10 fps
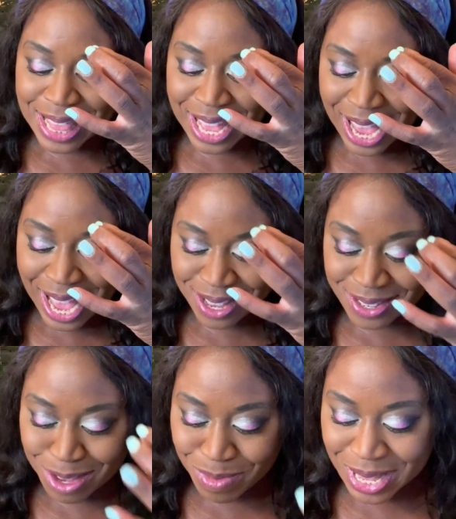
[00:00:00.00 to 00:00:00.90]
They had
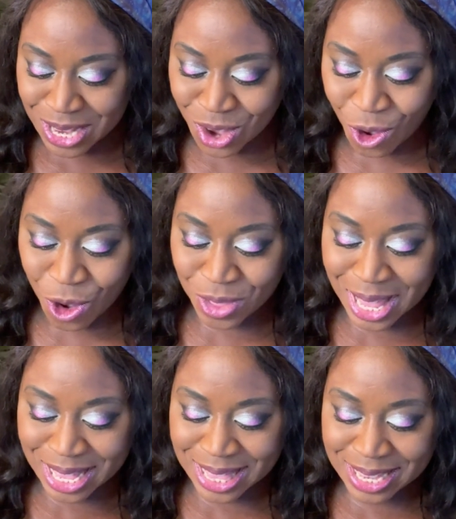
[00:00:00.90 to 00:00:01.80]
something called
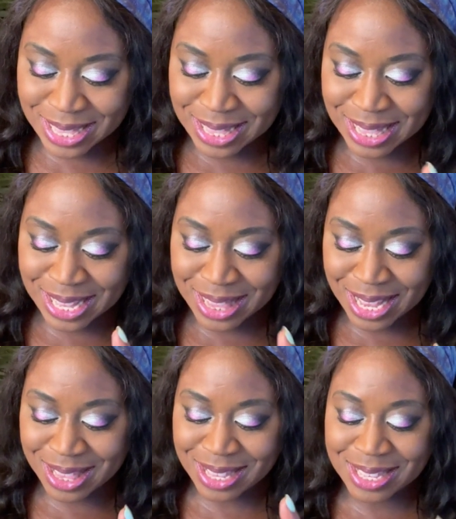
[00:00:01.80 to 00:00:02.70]
like
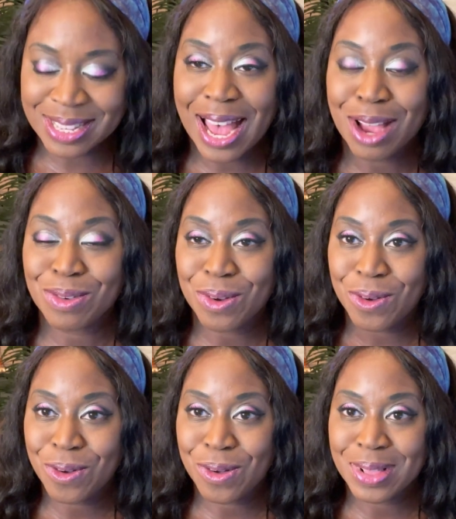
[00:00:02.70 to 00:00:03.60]
this Thai
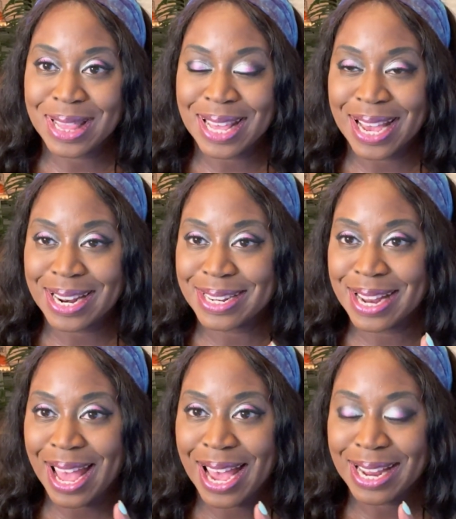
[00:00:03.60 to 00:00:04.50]
roll that
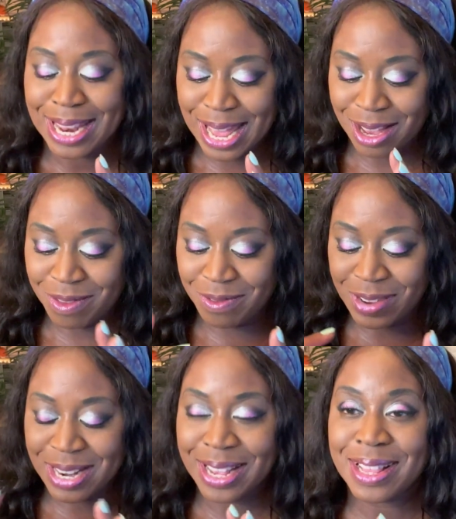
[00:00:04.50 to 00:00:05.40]
had like
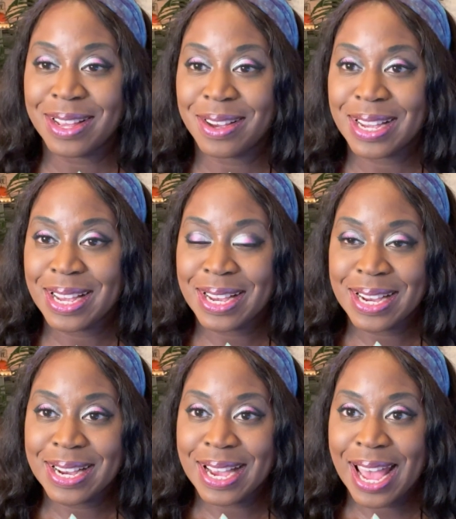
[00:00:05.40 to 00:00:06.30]
vanilla,
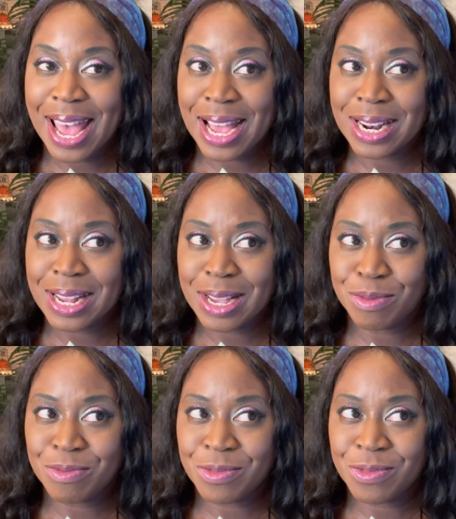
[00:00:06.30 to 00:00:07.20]
and
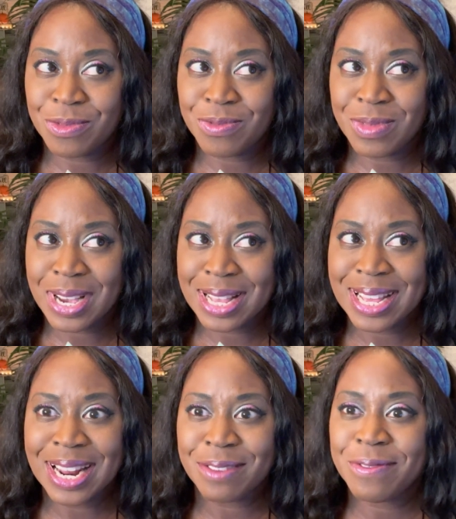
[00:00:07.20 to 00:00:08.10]

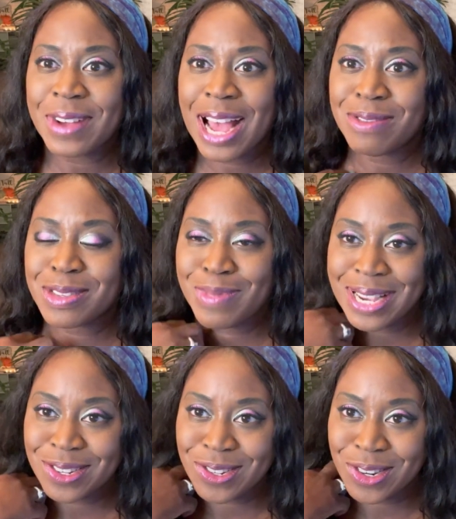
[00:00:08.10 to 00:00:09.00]
they had
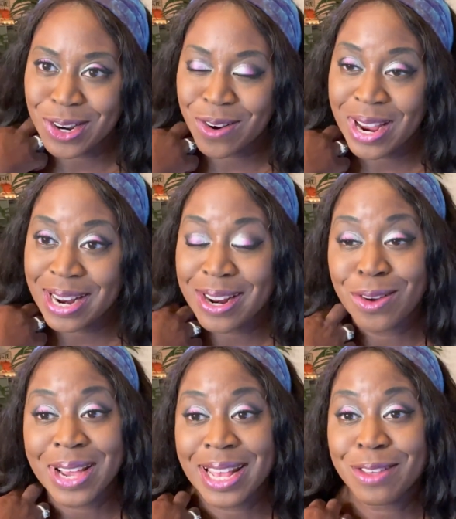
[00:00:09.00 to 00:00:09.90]
5-spice sugar in it.
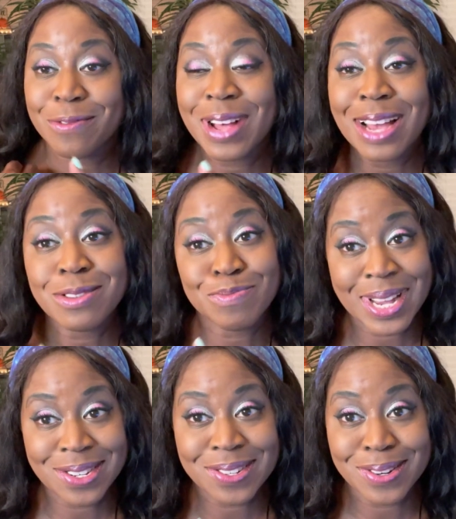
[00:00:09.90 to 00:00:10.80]
Okay, the
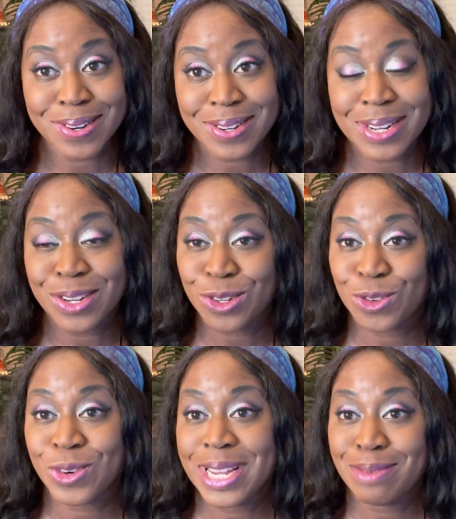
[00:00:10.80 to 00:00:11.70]
5-spice sugar did
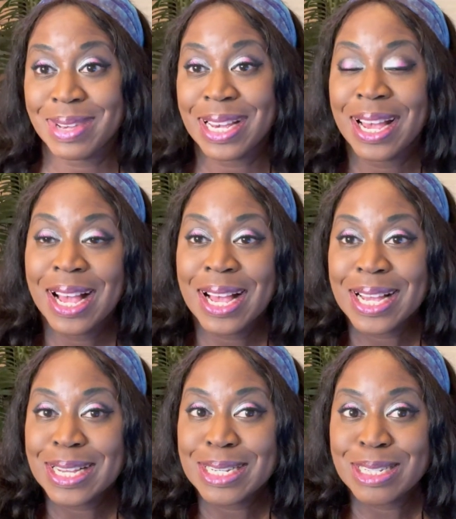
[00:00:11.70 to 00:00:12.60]
intrigue me,
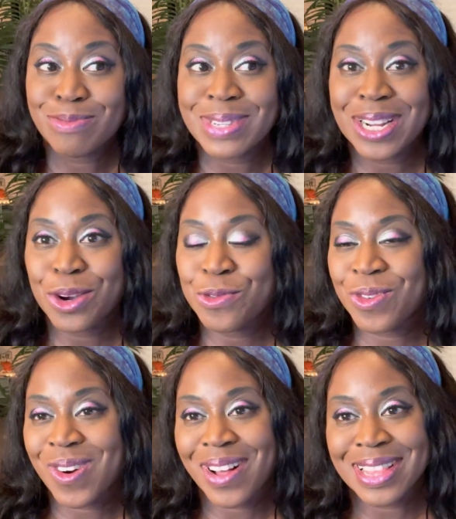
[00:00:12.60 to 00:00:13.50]
but
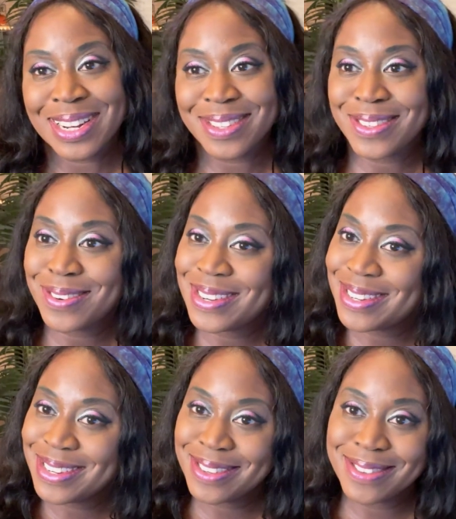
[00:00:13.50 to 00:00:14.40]
overall the
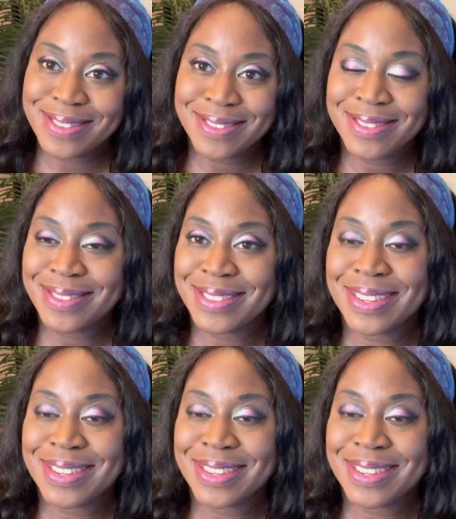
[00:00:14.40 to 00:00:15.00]
dessert didn't